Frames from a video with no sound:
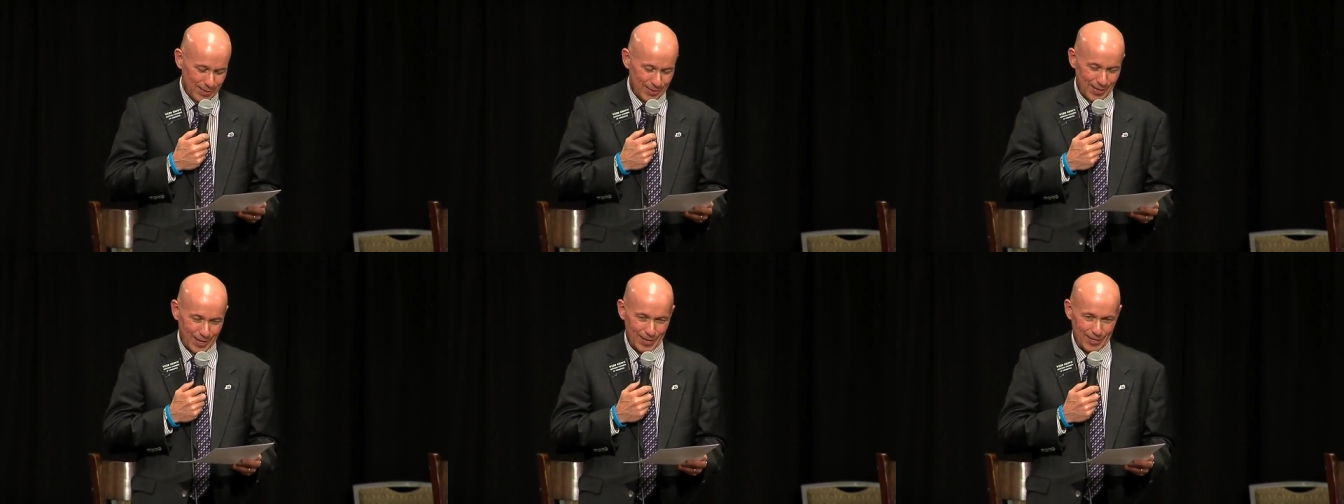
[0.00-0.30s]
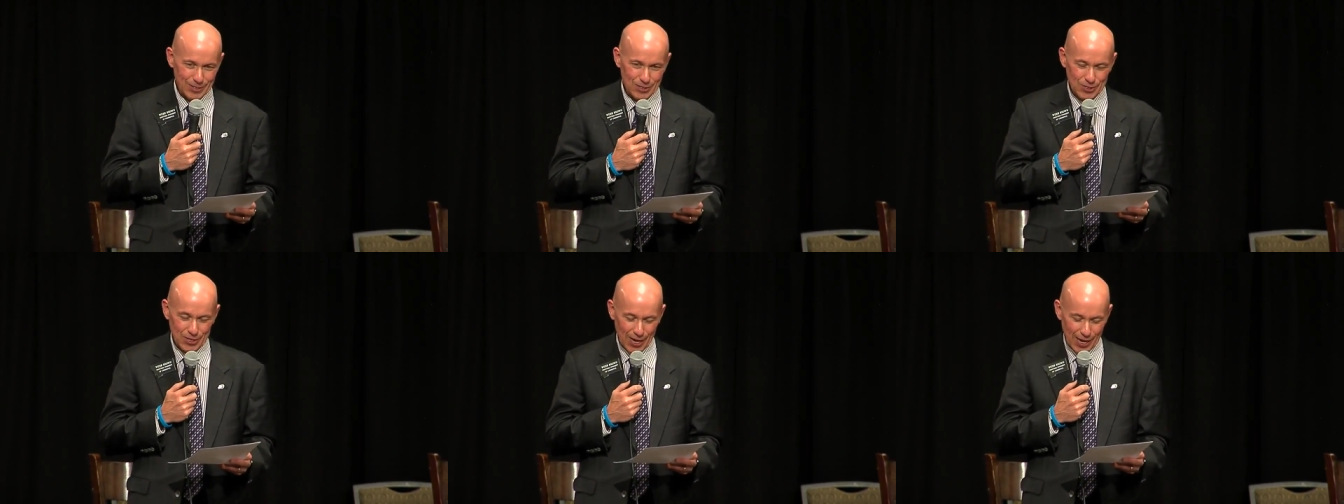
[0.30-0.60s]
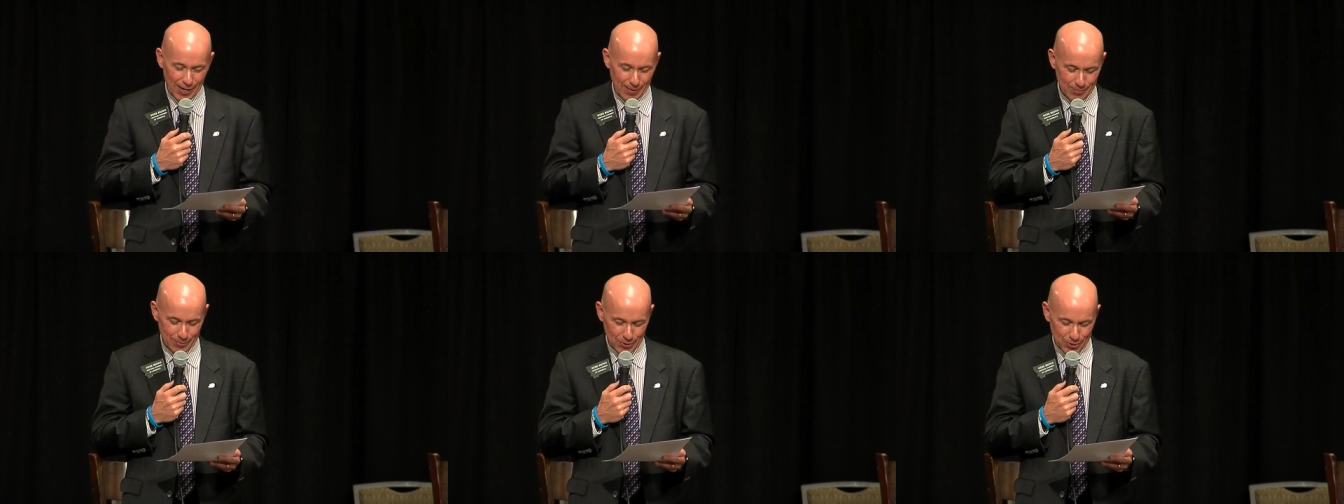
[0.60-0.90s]
that it's
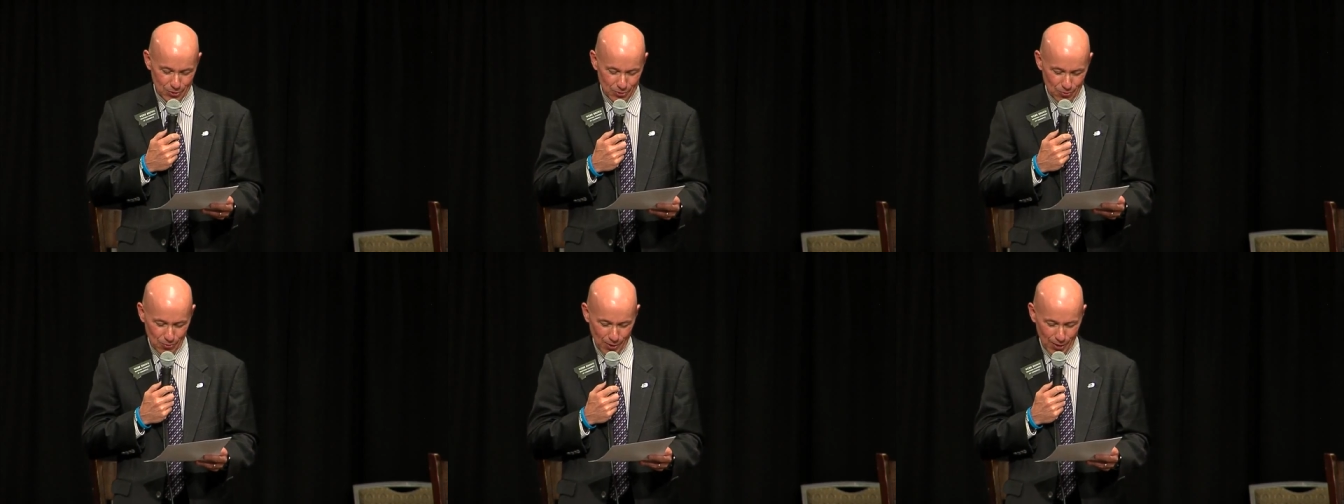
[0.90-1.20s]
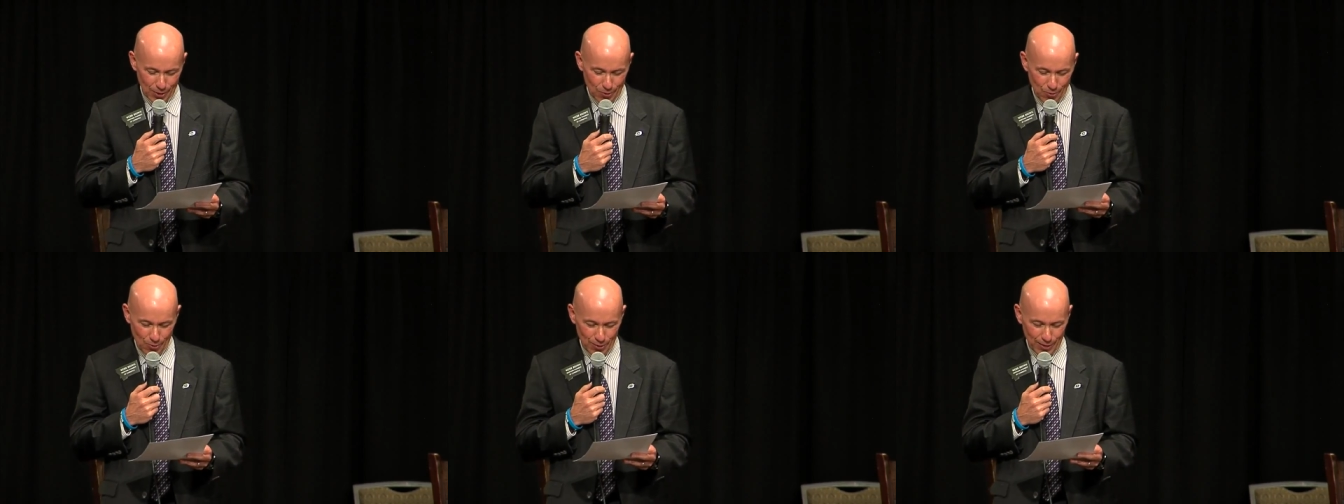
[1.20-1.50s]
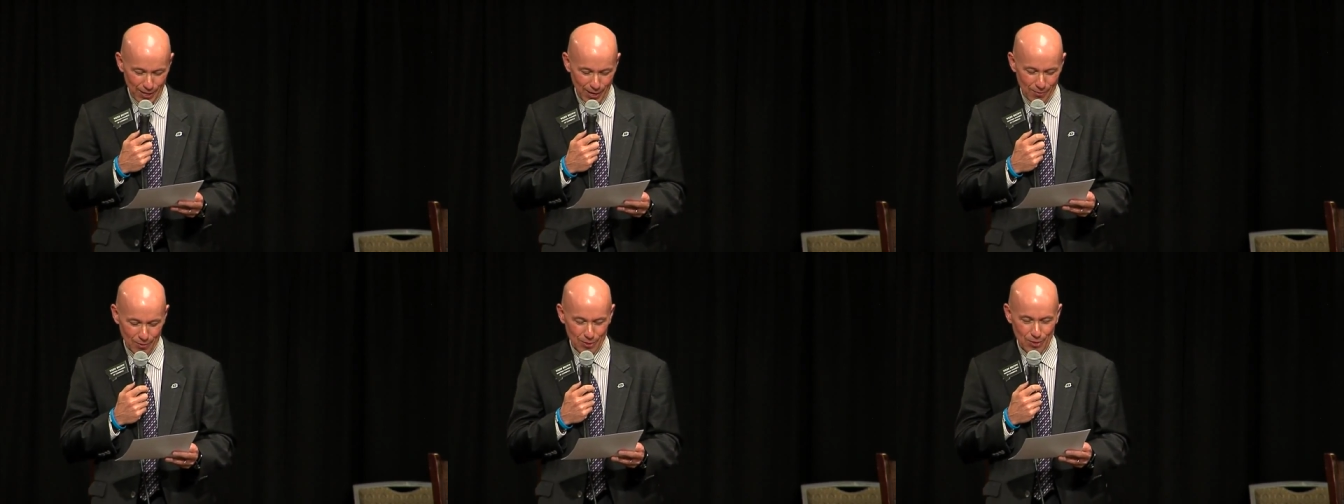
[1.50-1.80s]
time to
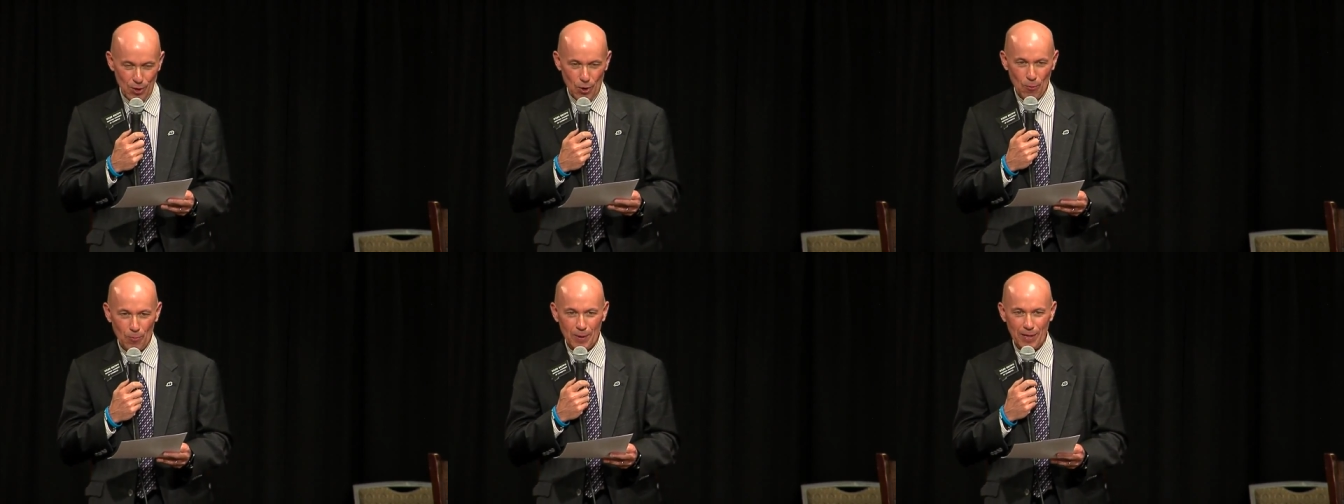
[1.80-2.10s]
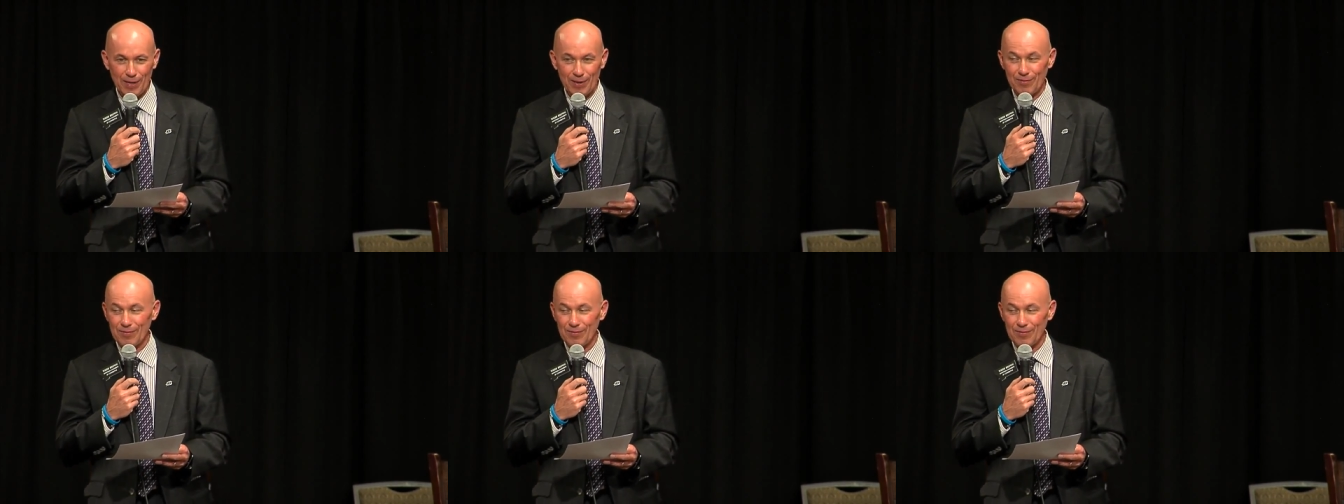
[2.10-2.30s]
coordinate with the opening